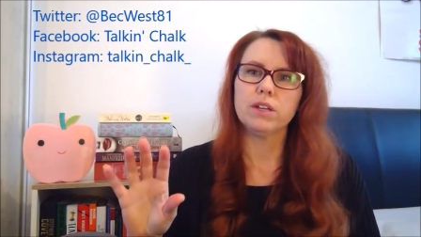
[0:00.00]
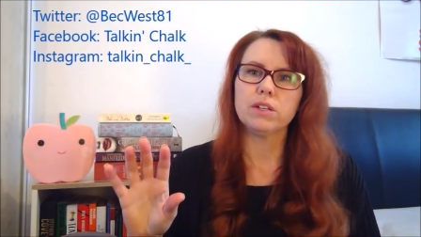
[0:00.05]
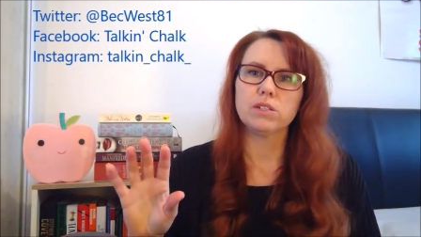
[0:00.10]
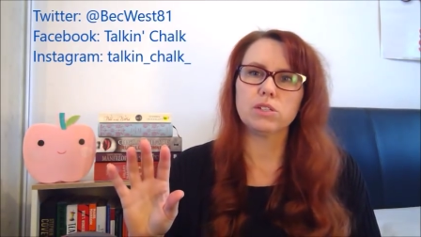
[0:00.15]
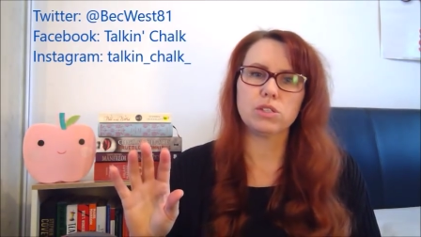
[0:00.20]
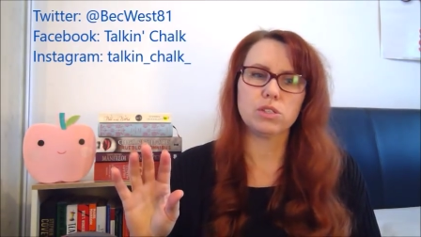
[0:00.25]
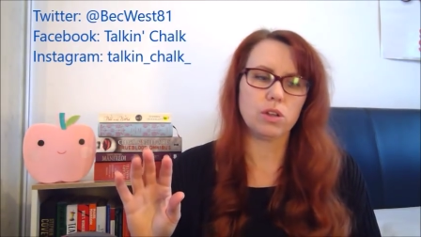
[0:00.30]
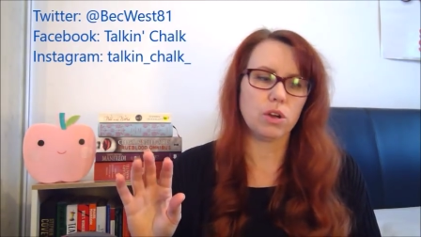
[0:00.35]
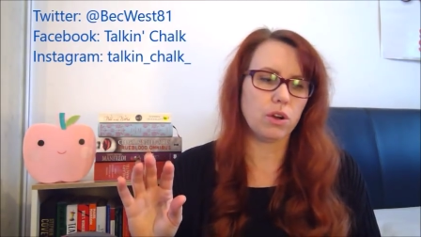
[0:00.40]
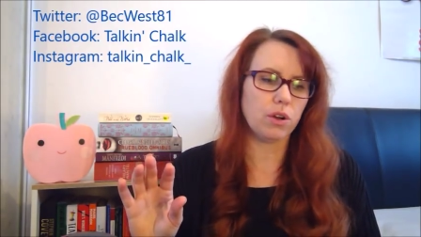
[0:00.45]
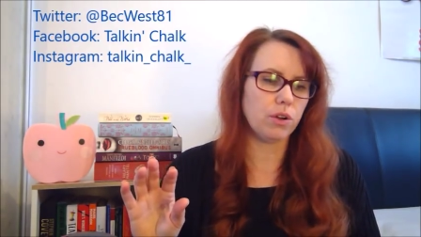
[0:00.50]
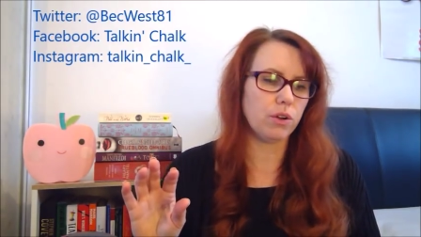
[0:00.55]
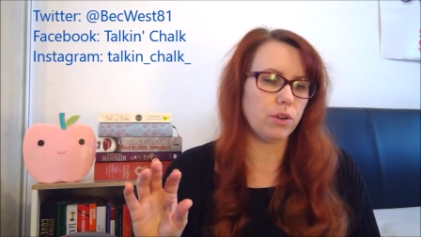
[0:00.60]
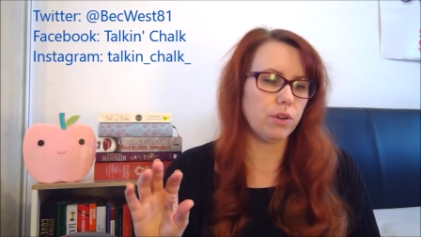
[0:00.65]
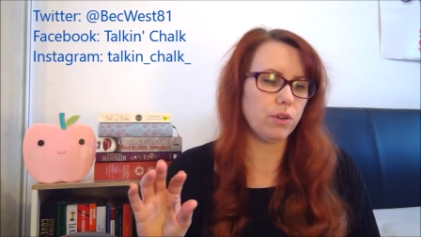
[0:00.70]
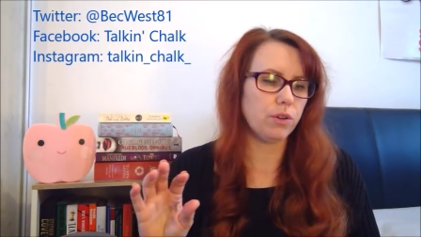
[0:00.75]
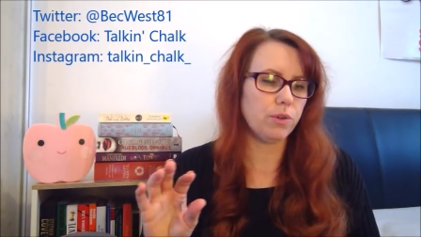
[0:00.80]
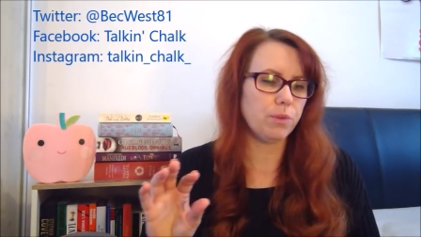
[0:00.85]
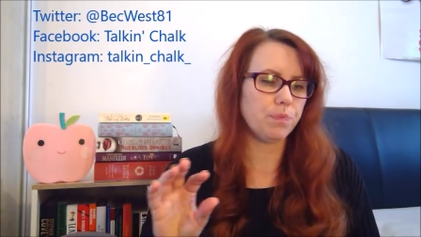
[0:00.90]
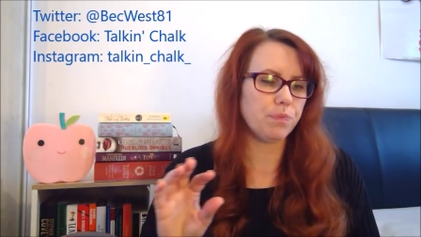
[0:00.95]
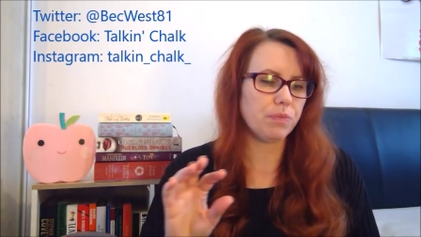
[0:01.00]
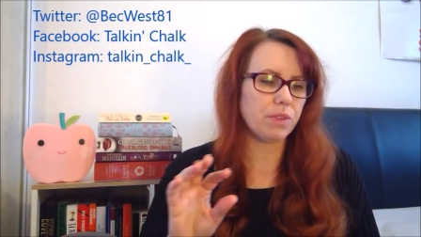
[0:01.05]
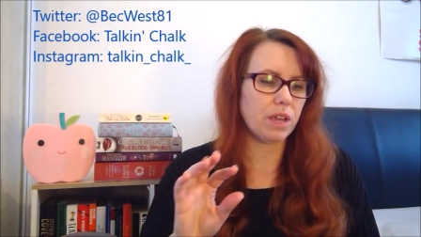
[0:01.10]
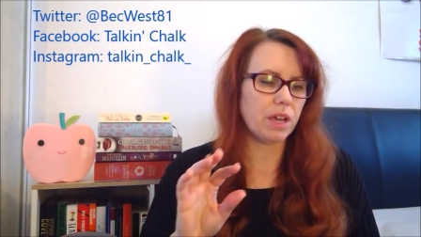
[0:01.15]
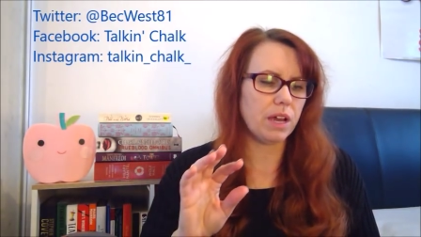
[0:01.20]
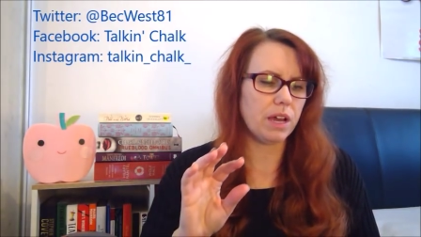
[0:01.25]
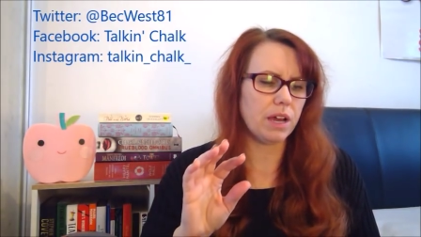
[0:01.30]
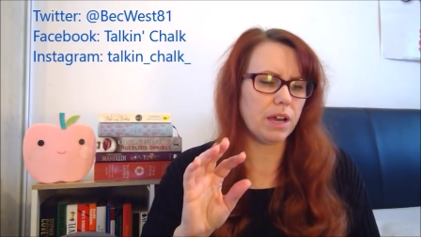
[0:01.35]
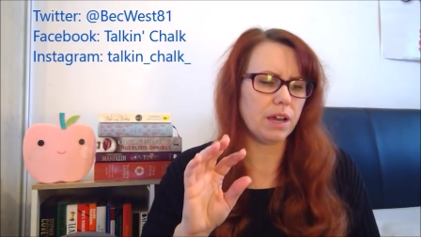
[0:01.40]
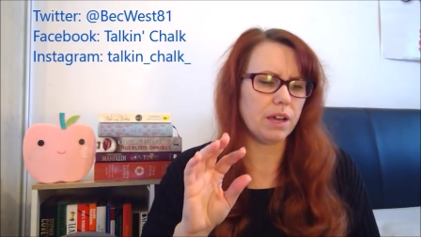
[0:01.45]
So
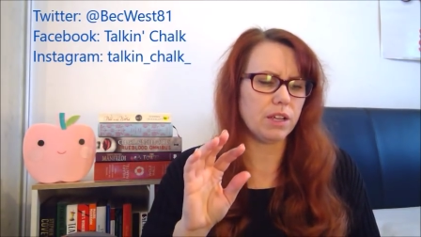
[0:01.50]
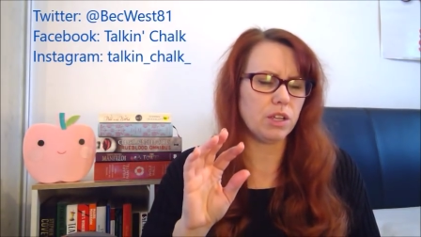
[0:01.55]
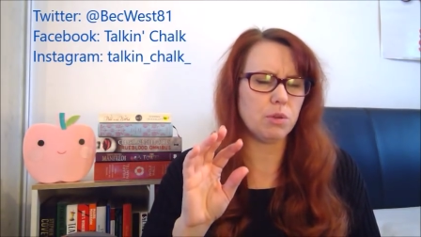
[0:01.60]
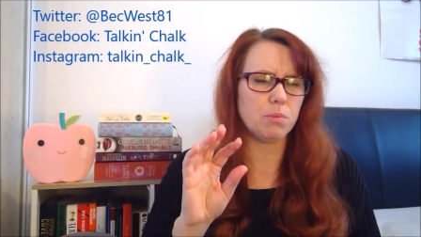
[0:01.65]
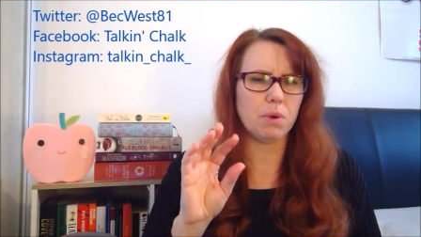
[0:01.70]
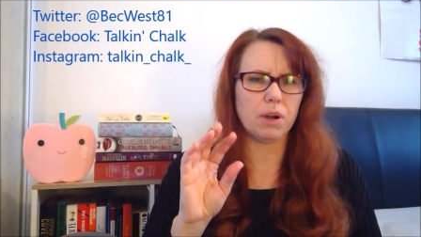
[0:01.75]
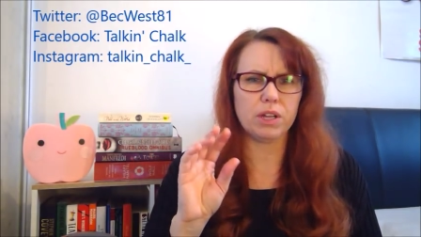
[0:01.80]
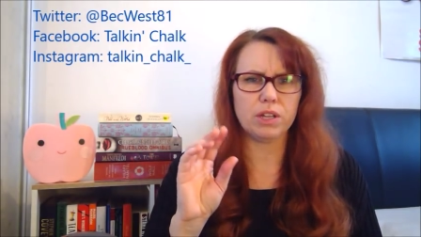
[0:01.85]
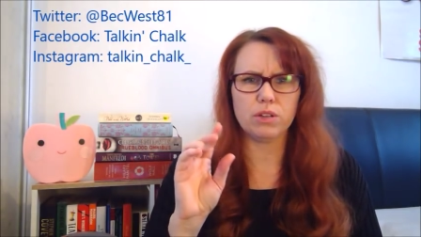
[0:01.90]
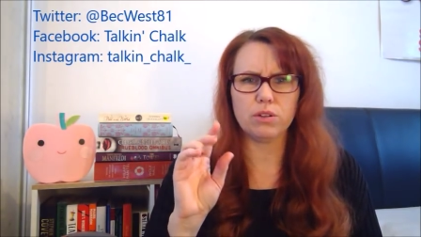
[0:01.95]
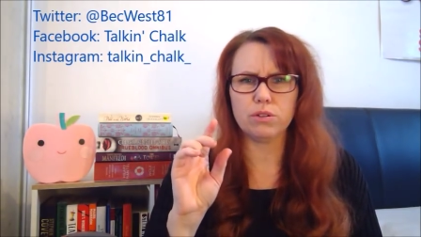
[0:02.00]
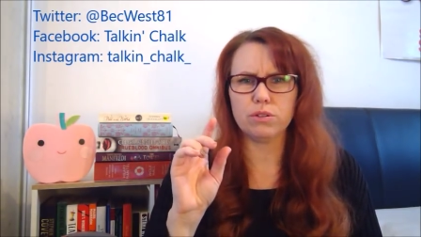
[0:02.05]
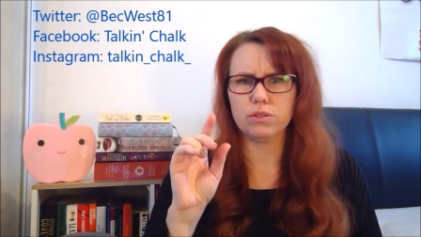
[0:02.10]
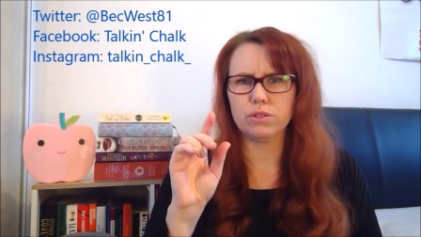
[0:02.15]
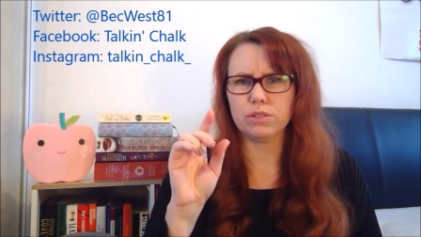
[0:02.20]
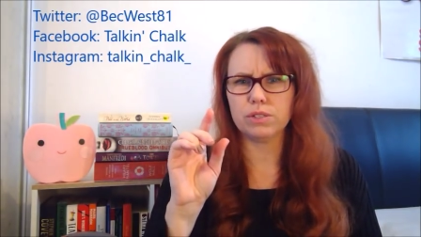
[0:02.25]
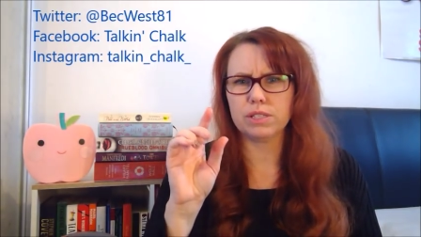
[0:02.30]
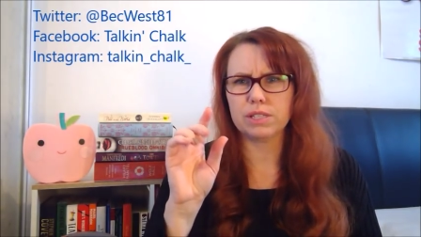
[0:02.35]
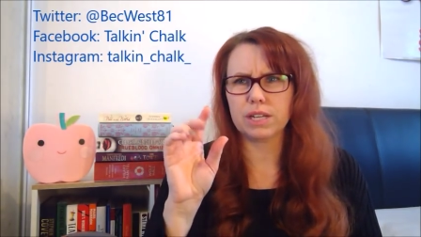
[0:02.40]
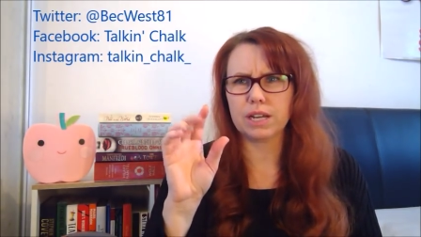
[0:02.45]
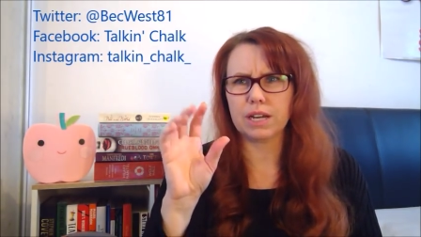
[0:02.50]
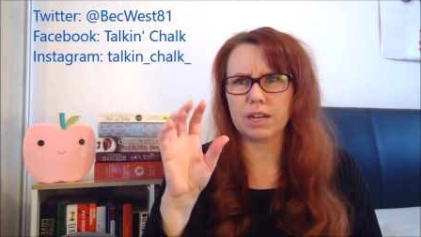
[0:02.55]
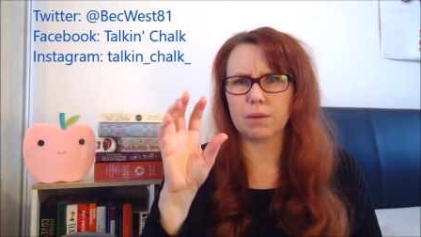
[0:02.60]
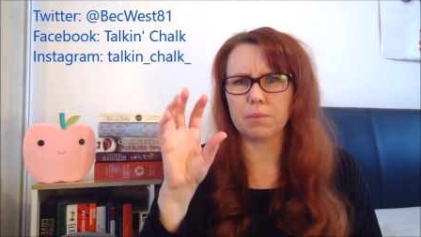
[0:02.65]
you might use